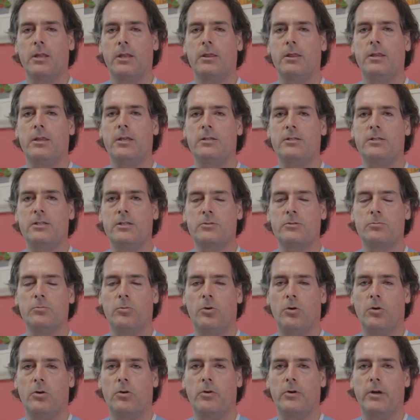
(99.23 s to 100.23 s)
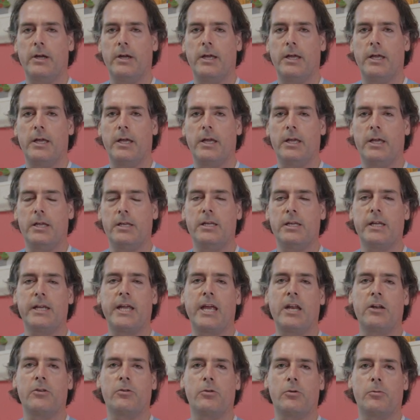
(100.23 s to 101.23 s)
This is more uh,
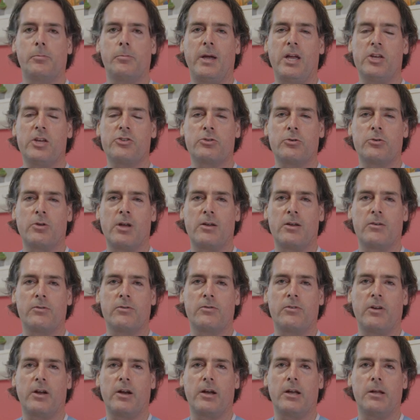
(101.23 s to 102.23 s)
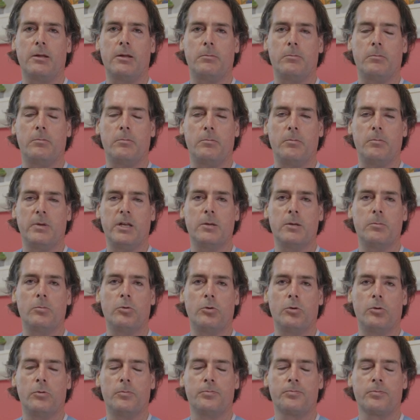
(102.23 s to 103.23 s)
indicated for patients who have very
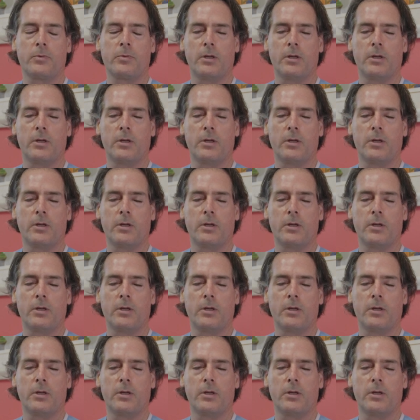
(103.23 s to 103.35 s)
minimal